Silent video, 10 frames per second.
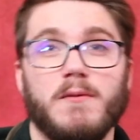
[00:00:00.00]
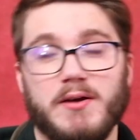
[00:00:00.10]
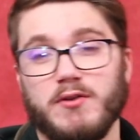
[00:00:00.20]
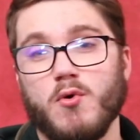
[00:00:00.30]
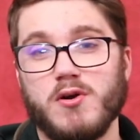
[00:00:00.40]

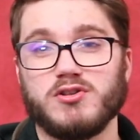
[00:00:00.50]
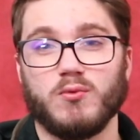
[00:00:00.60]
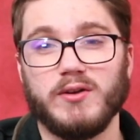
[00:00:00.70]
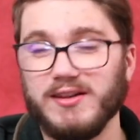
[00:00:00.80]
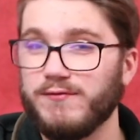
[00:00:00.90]
But in order to
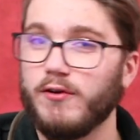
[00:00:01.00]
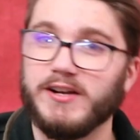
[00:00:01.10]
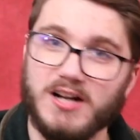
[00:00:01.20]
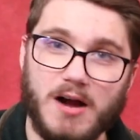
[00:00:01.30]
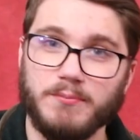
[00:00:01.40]
really
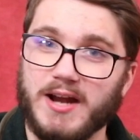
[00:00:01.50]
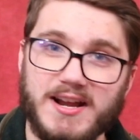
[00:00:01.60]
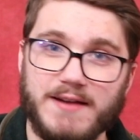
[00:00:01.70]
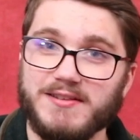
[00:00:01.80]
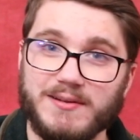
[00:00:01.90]
fully
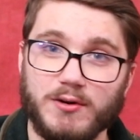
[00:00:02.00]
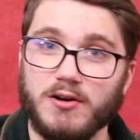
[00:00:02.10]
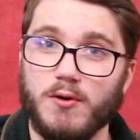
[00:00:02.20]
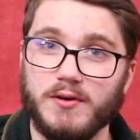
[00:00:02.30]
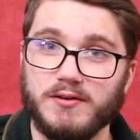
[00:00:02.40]
comprehend everything we're
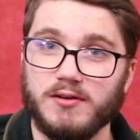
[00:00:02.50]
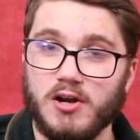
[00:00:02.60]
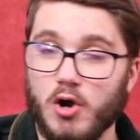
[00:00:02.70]
going